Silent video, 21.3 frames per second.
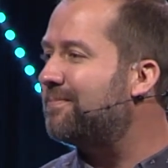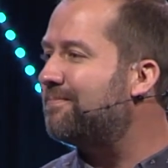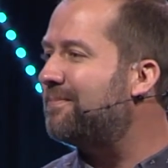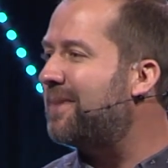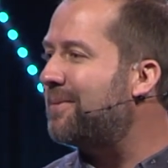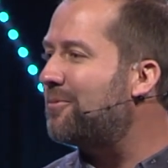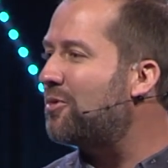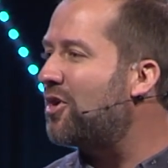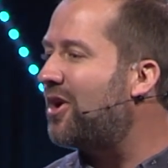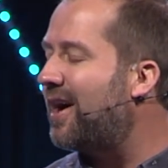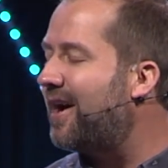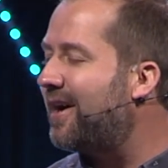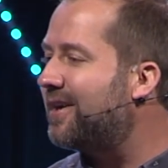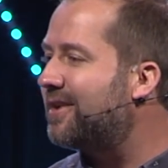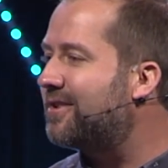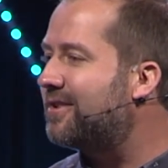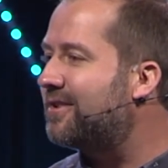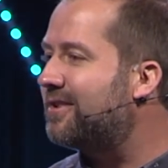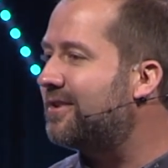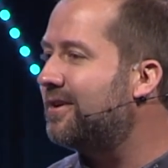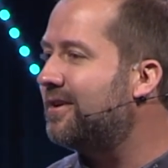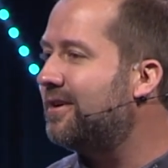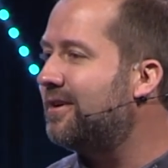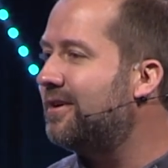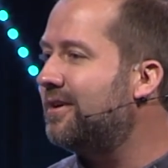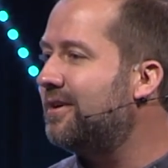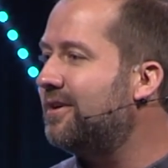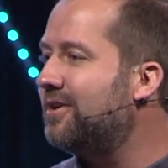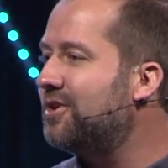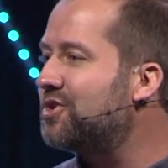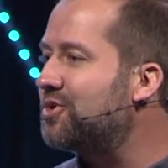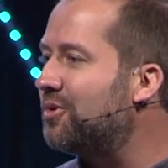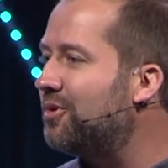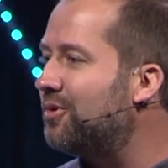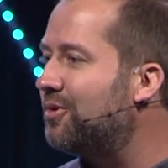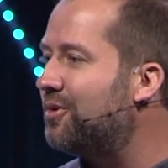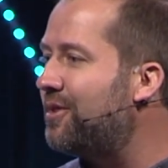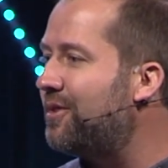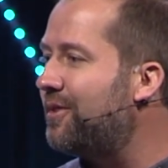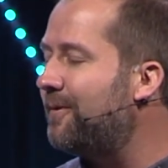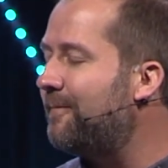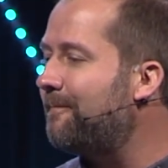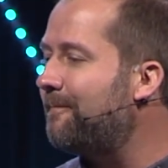and memorize truth.